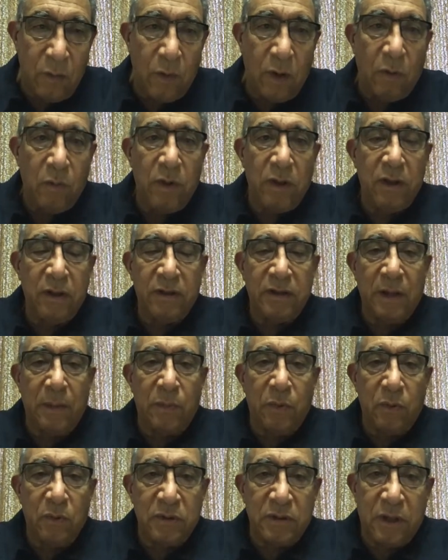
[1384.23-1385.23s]
Well, when the
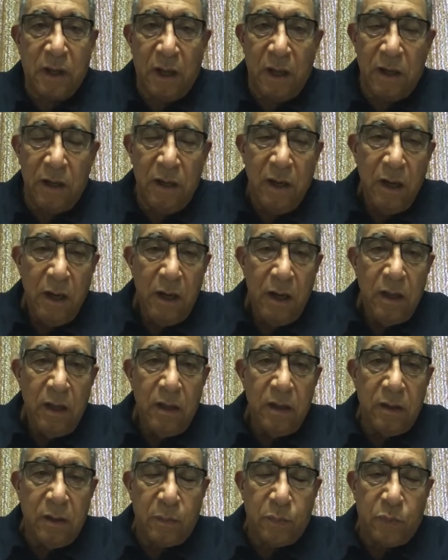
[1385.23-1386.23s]
temple was gone,
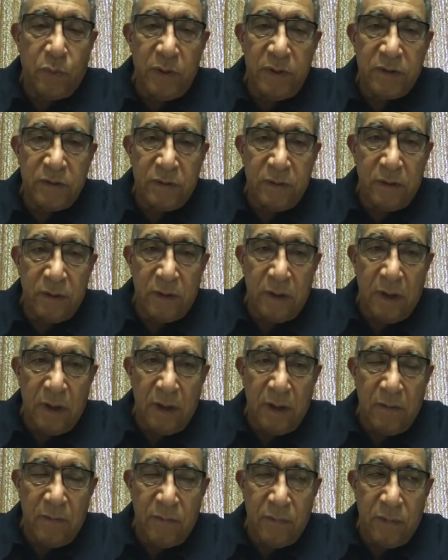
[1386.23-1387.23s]
the priesthood
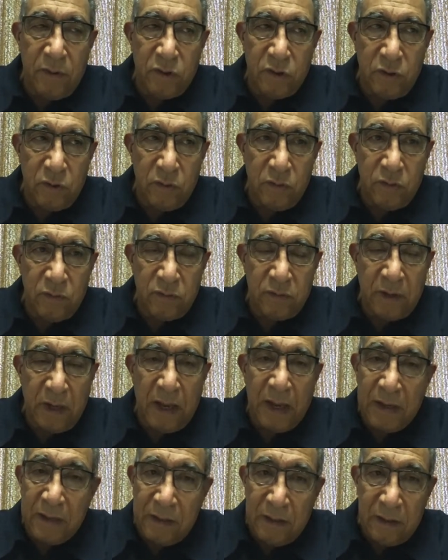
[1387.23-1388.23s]
of the Jews
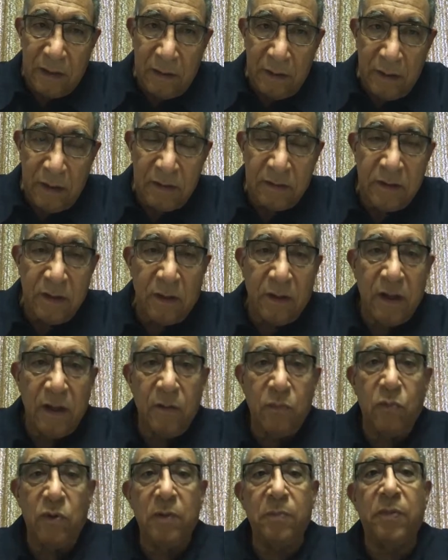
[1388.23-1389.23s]
ended until they
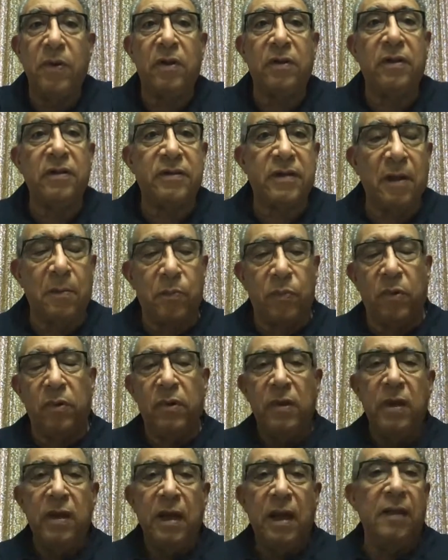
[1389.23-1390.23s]
rebuilt the temple,
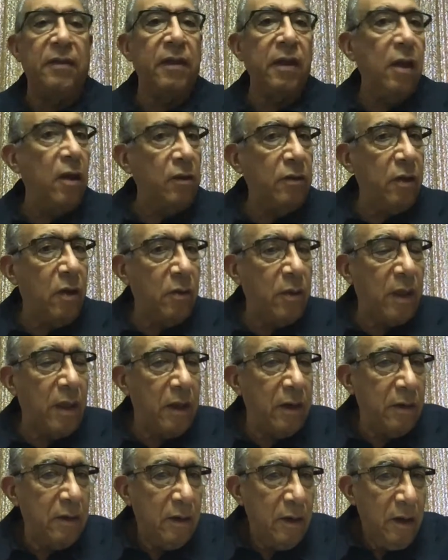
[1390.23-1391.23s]
and they all know that.
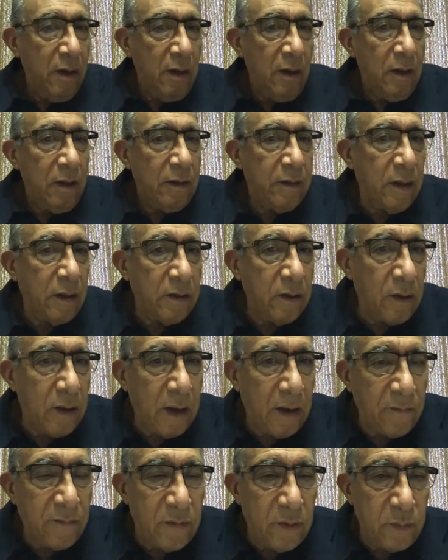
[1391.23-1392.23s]
Then they'll
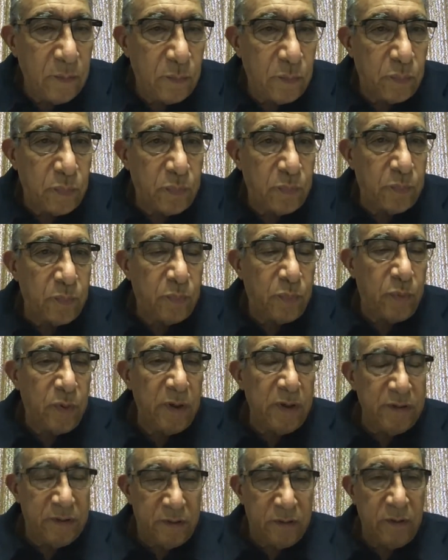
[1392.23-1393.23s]
have the
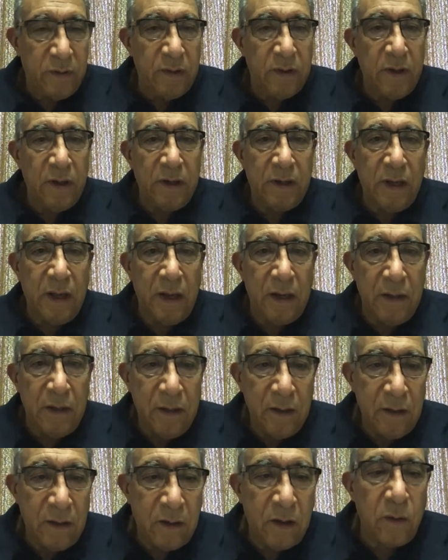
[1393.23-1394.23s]
priesthood again,
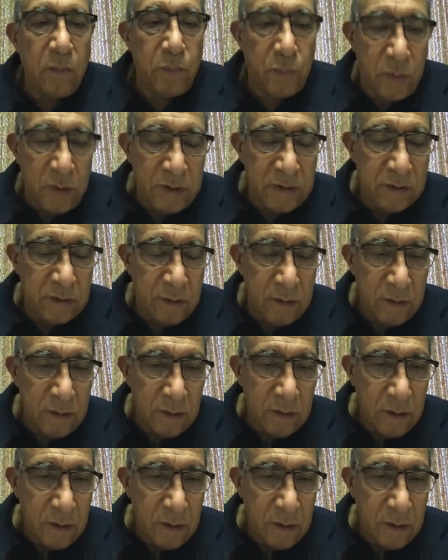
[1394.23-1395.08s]
their priesthood.